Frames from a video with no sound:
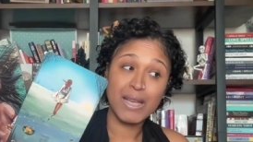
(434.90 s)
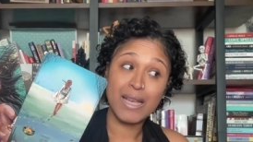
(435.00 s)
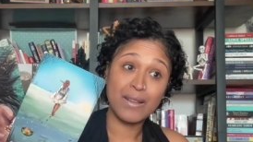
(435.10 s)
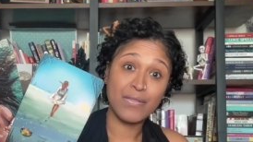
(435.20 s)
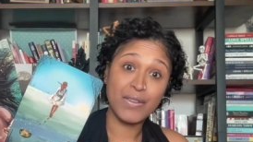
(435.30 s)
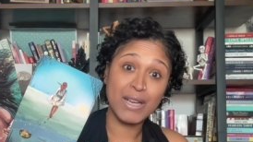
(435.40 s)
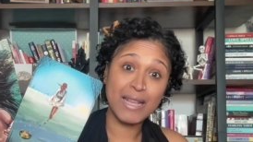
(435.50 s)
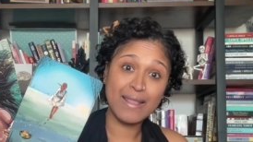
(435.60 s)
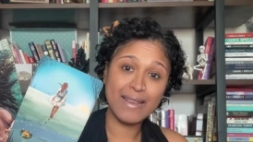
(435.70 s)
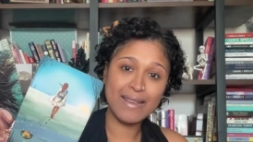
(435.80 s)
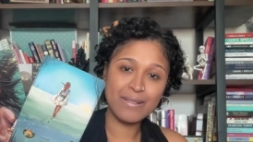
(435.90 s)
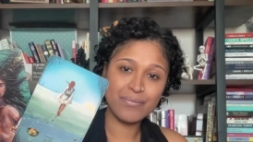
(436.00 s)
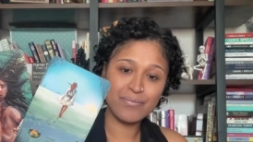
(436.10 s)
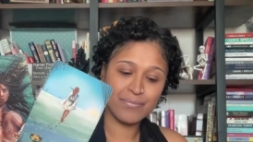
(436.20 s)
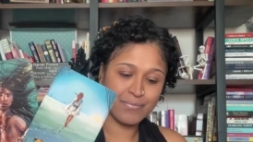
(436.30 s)
And the funny thing,
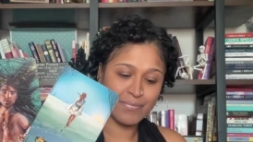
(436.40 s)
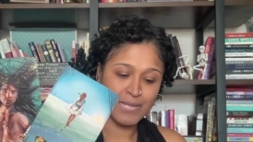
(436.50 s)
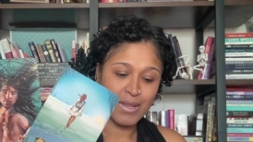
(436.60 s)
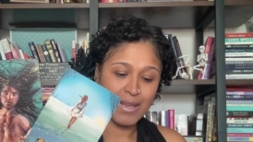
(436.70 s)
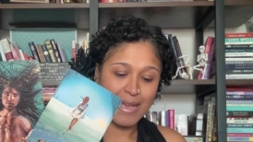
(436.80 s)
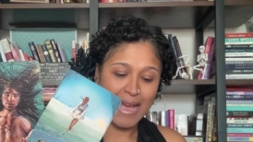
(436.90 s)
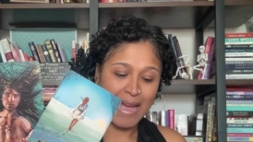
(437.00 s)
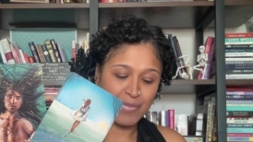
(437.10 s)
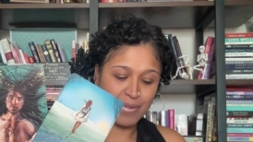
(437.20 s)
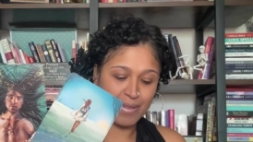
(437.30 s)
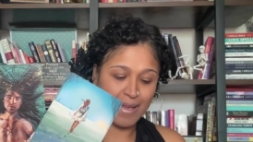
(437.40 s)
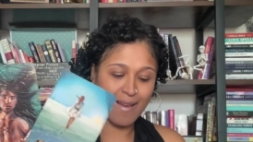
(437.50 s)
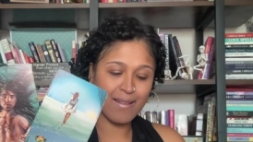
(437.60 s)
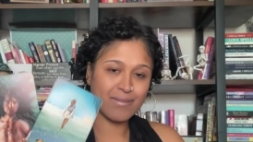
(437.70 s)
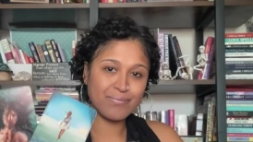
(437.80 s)
after
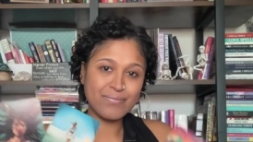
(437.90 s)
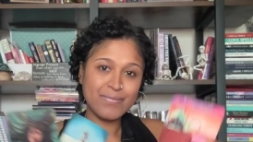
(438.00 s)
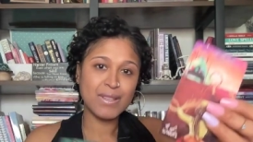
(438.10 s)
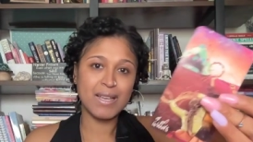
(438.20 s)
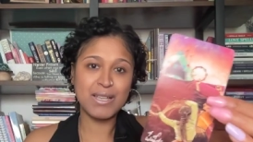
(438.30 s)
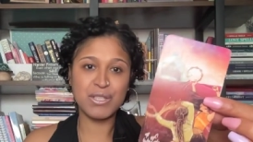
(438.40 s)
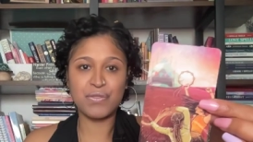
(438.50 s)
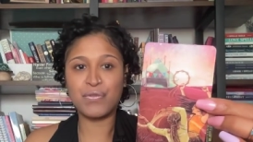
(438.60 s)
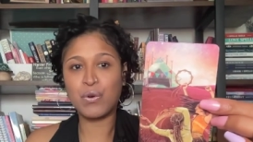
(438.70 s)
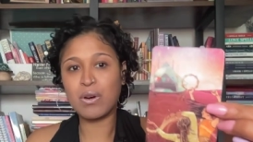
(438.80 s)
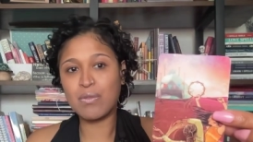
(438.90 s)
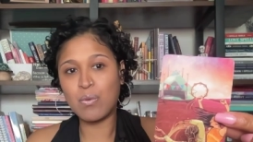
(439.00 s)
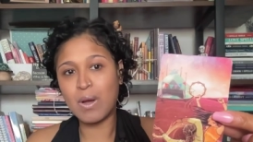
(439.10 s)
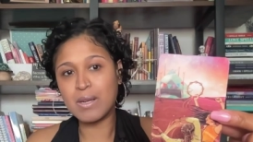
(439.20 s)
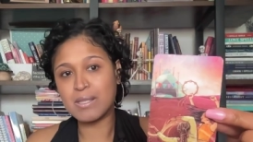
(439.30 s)
that is the Four of
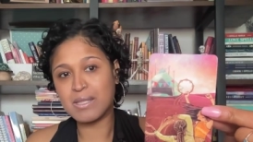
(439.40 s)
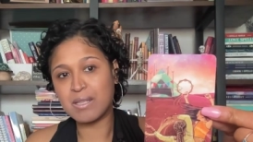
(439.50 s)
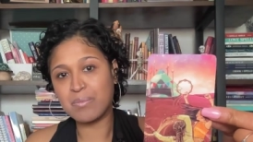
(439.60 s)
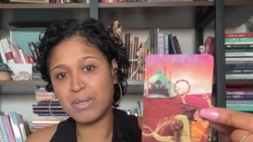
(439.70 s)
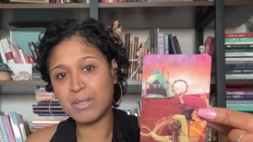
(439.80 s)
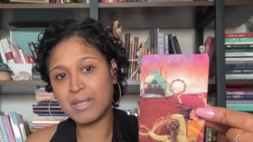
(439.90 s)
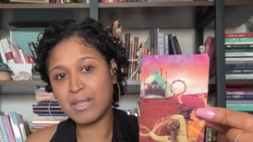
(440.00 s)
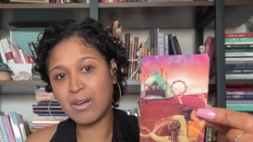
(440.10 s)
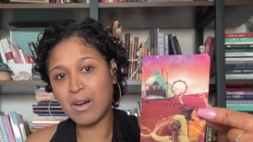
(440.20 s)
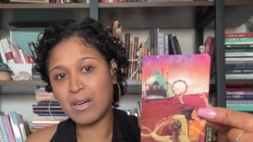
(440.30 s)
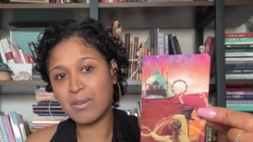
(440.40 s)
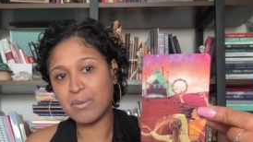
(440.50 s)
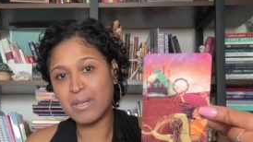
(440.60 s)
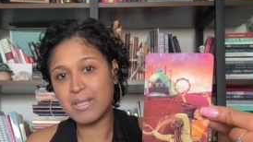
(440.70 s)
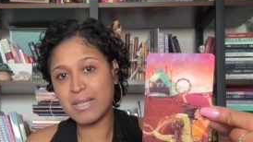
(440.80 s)
Wands, stability card, the
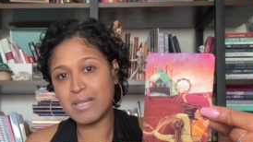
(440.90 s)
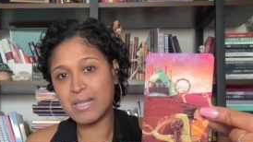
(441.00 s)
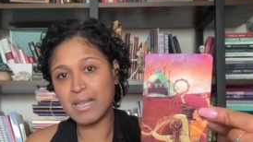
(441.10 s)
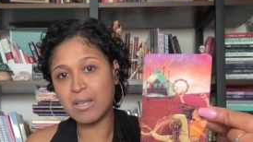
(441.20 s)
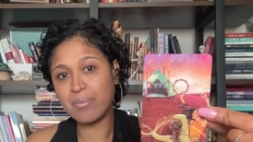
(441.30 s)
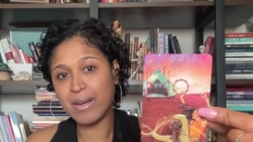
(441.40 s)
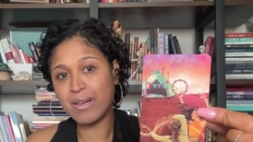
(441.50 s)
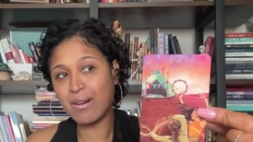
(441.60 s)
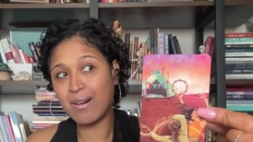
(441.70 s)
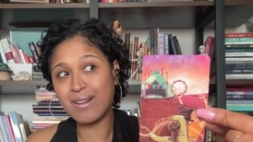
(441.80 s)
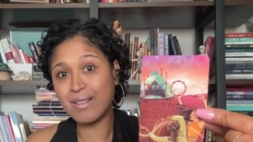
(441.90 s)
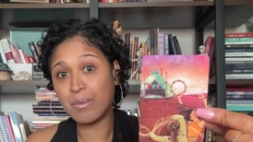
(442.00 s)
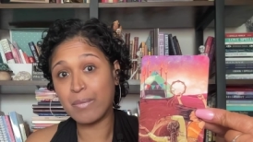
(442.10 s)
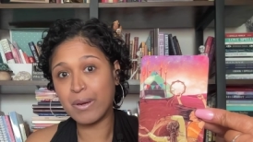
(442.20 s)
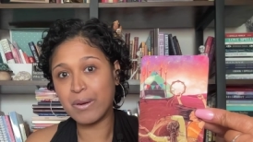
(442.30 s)
reason to celebrate card, and the
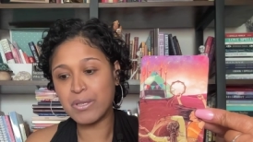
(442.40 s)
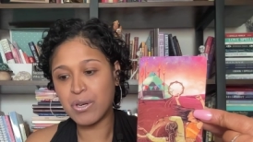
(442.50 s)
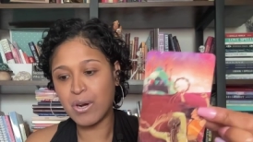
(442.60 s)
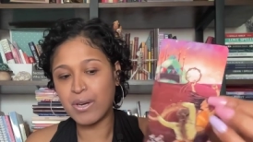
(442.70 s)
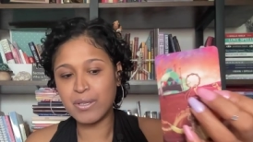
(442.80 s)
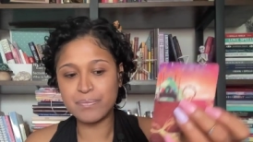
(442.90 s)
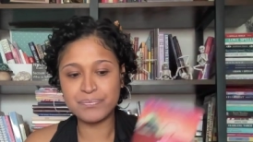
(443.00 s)
marriage card.